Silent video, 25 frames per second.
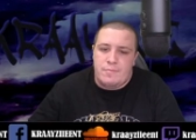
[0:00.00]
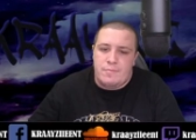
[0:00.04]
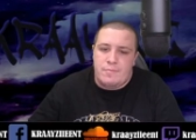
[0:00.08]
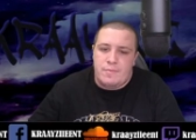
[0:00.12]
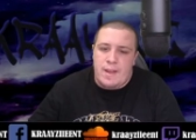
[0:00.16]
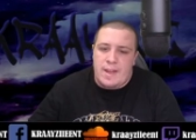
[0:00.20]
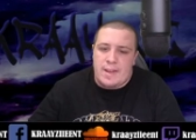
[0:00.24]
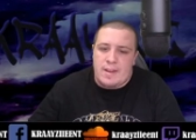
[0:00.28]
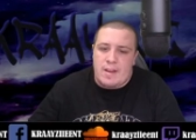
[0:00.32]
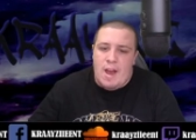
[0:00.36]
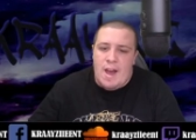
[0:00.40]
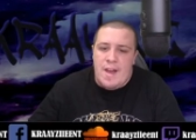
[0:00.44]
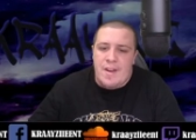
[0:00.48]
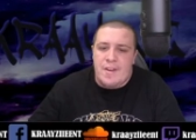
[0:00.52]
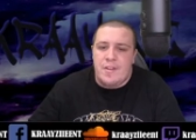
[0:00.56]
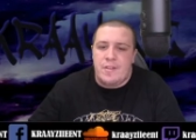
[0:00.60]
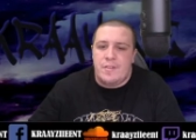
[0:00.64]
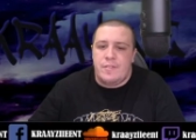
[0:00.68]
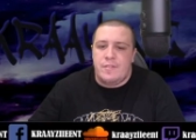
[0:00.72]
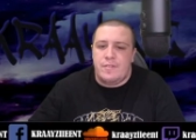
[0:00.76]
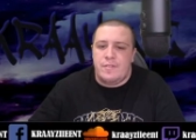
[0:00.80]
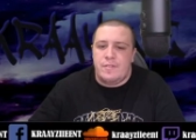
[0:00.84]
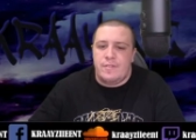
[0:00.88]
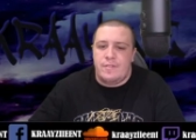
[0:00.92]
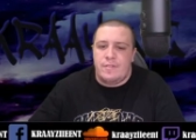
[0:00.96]
Like,
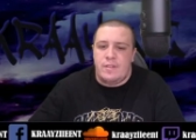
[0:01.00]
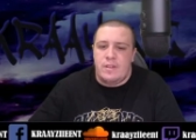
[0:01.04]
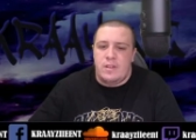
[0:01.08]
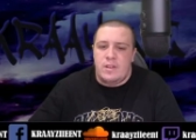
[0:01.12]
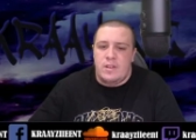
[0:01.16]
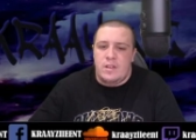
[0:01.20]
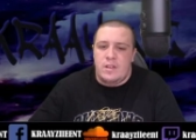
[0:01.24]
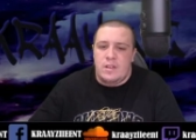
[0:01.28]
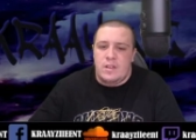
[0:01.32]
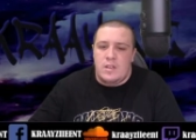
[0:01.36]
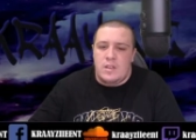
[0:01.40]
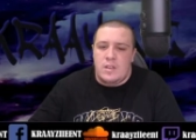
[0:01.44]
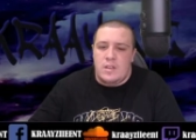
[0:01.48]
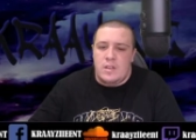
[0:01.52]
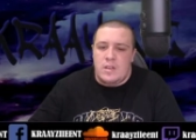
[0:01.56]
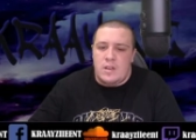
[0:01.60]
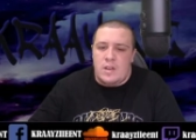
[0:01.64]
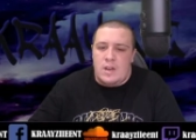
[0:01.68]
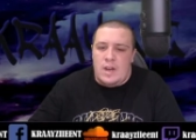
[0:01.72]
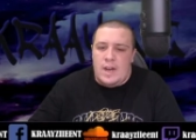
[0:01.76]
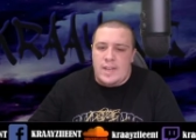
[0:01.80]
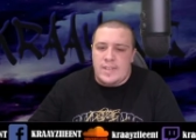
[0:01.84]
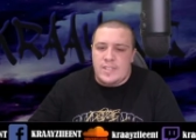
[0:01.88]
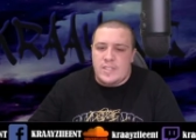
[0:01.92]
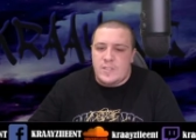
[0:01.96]
I
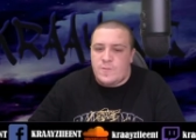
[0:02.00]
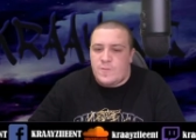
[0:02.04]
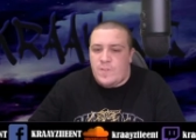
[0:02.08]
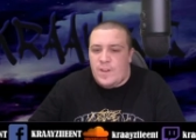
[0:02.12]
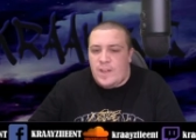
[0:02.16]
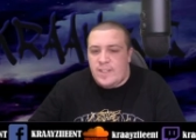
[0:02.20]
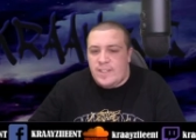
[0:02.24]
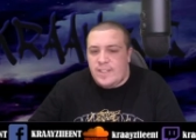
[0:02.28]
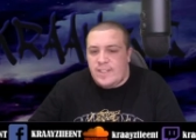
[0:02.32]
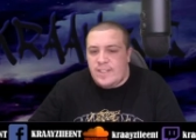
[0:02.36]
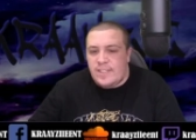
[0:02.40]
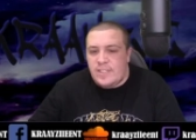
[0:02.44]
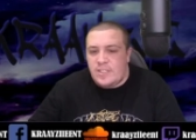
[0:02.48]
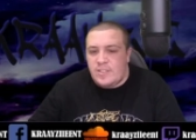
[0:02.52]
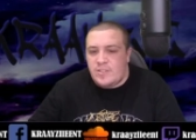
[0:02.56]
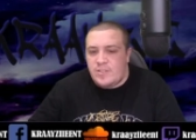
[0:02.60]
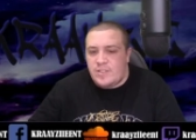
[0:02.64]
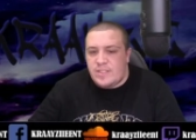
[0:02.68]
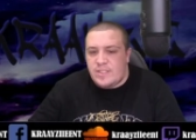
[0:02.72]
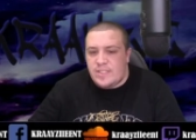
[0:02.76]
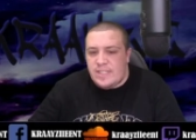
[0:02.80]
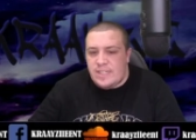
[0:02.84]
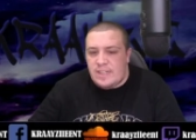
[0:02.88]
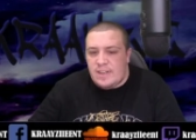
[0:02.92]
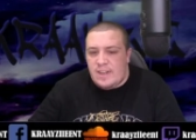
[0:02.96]
just found it
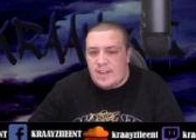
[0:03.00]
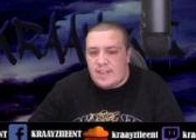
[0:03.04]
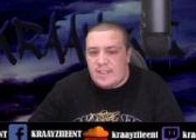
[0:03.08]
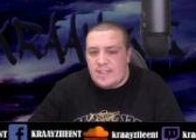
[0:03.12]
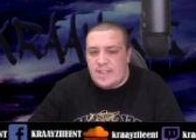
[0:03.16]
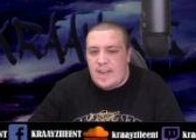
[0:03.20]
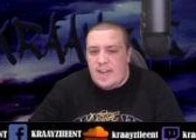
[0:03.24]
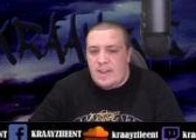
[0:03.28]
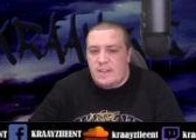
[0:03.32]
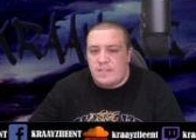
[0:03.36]
interesting like that.